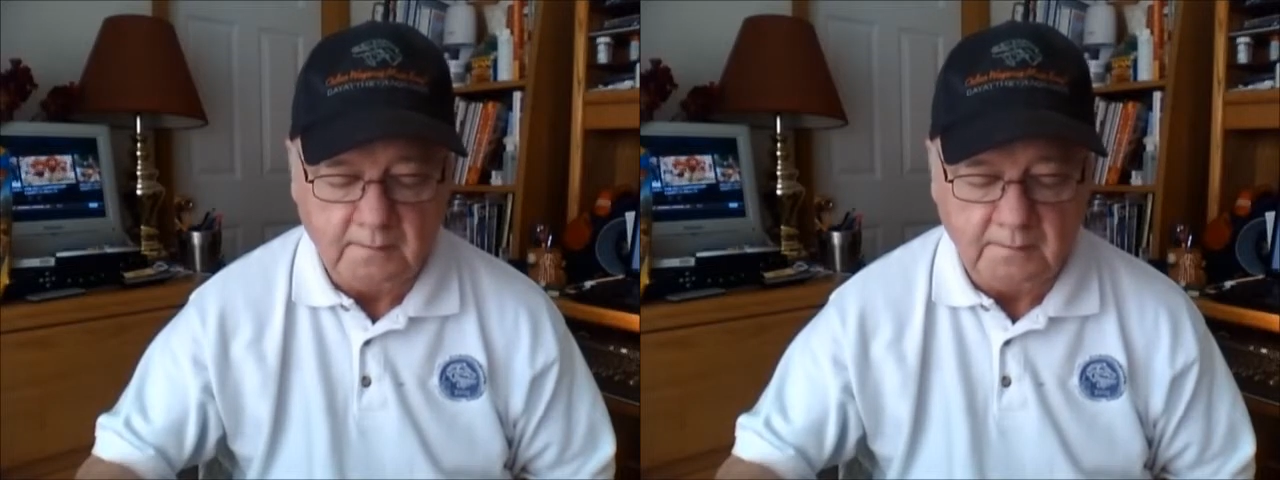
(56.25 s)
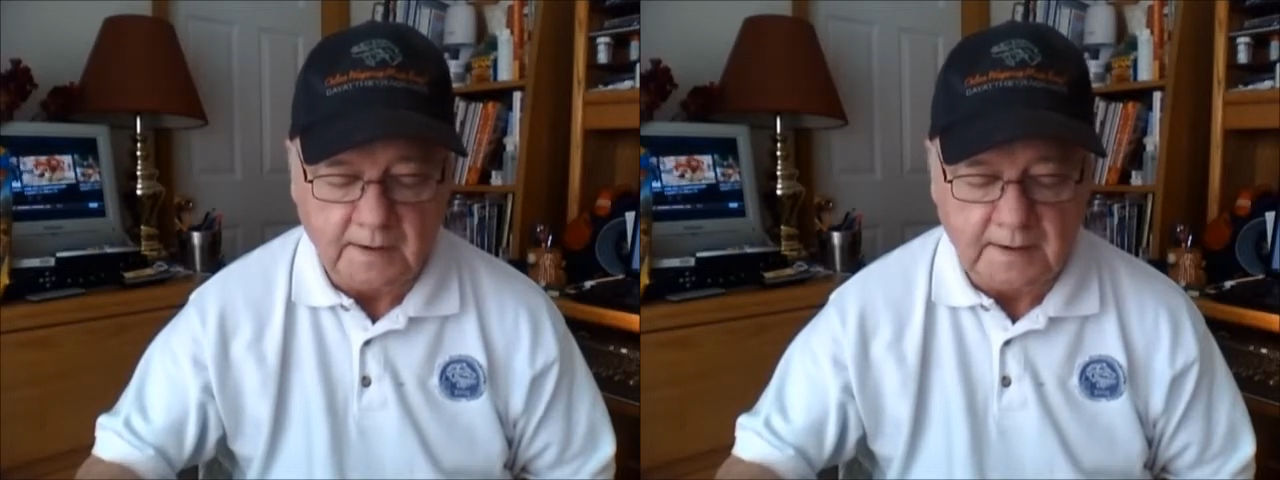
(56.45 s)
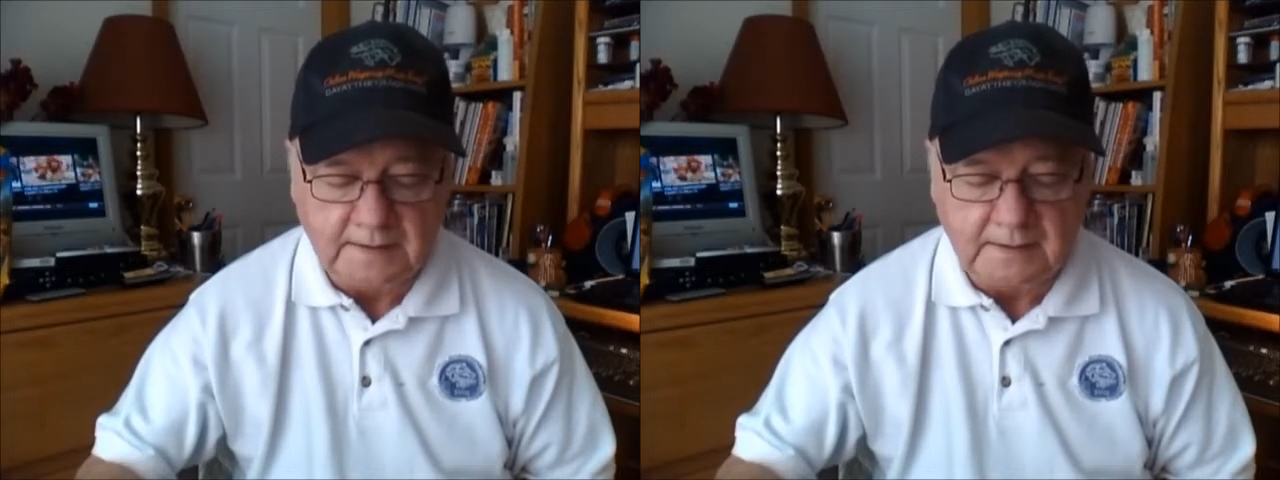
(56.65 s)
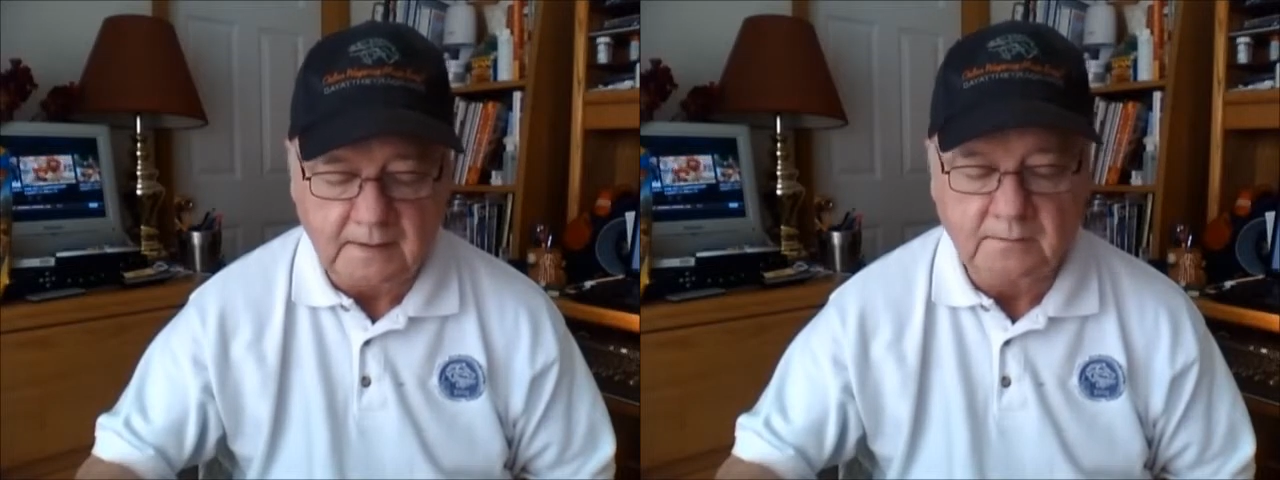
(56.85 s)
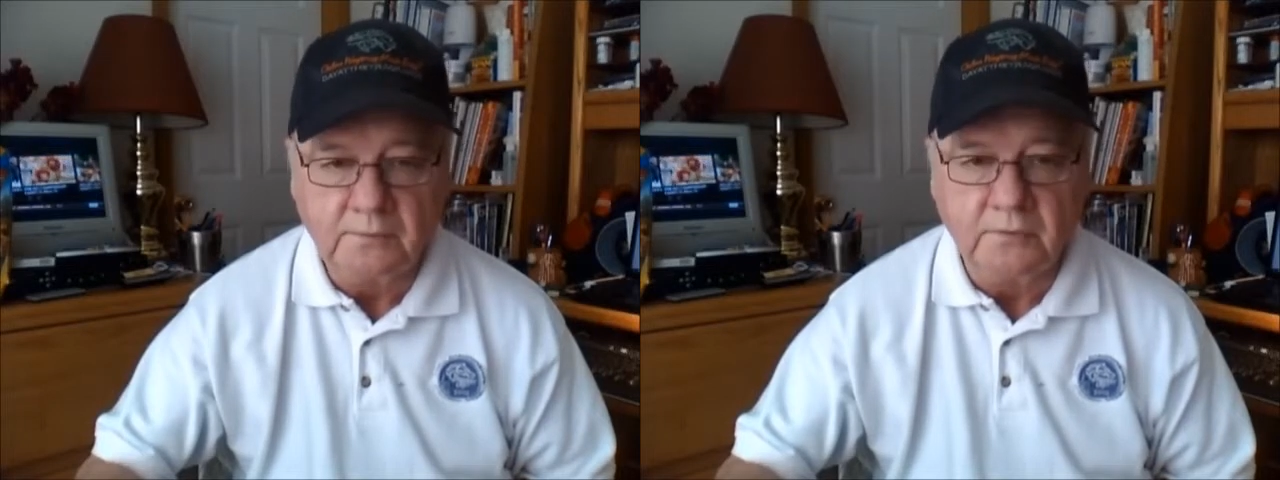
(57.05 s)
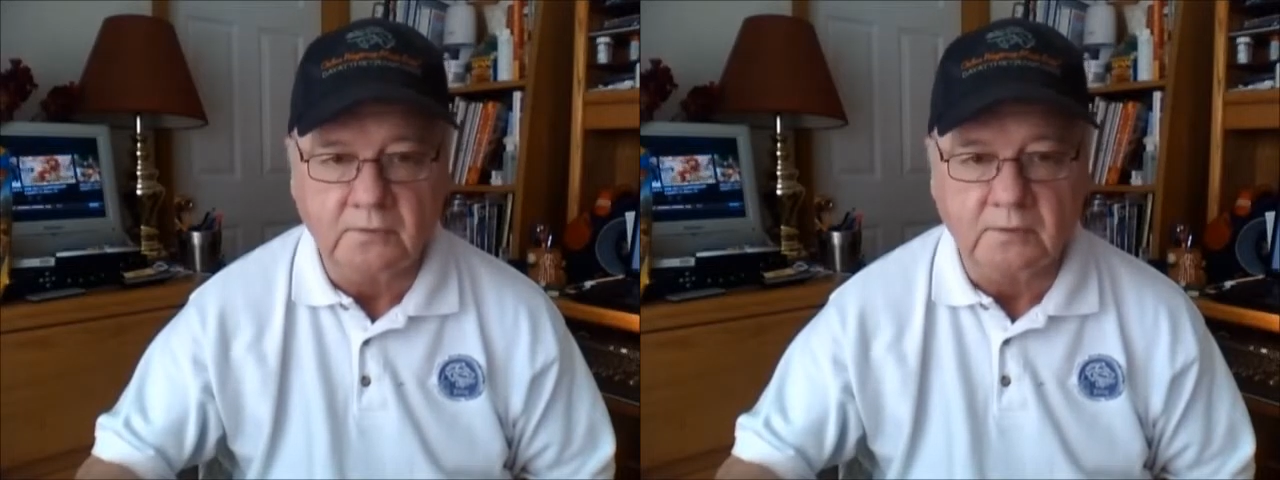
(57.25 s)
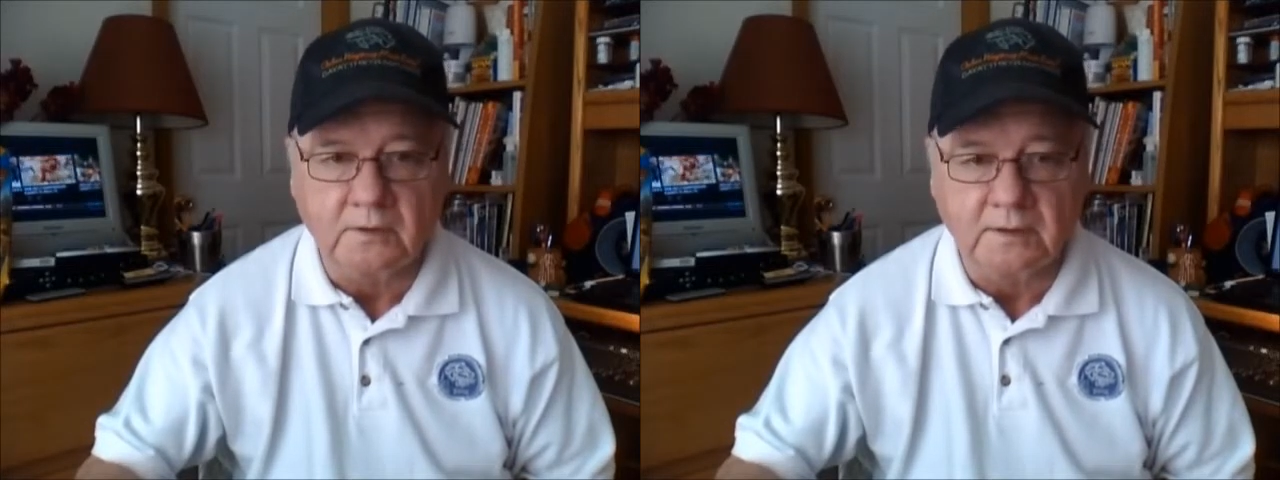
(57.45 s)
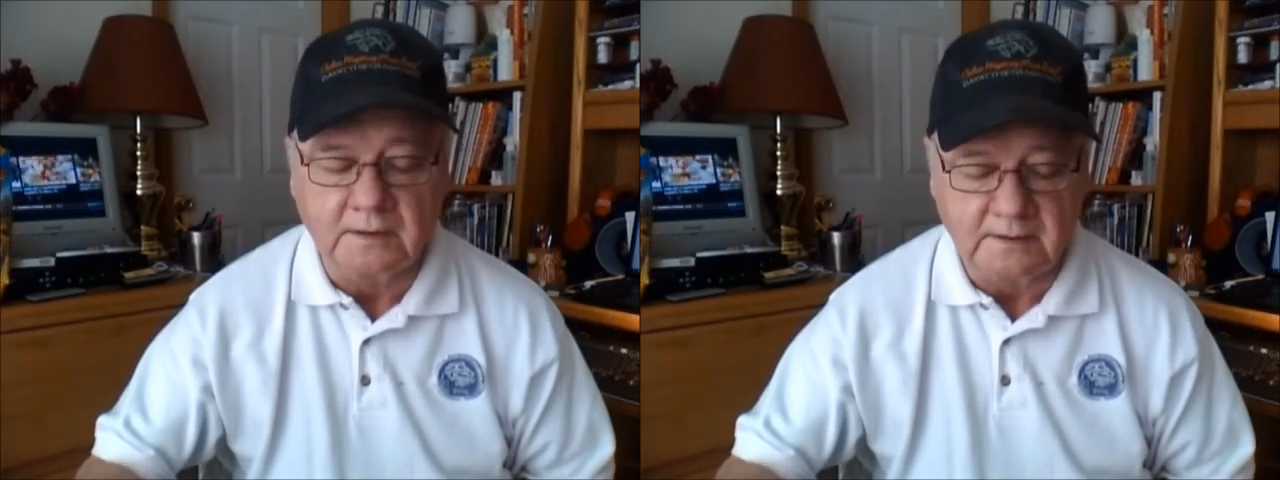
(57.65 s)
Bond
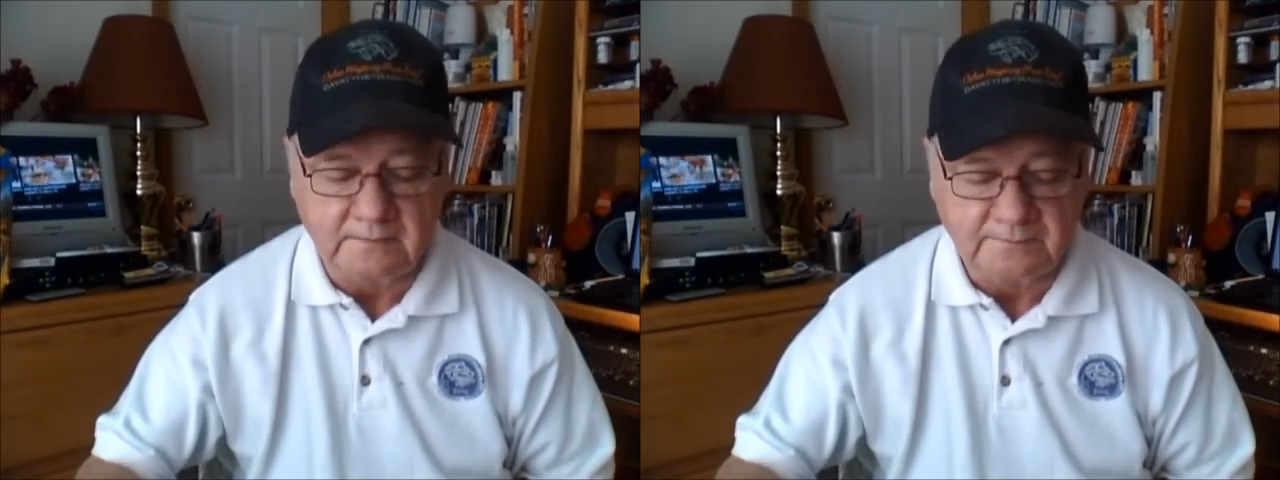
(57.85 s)
Purely.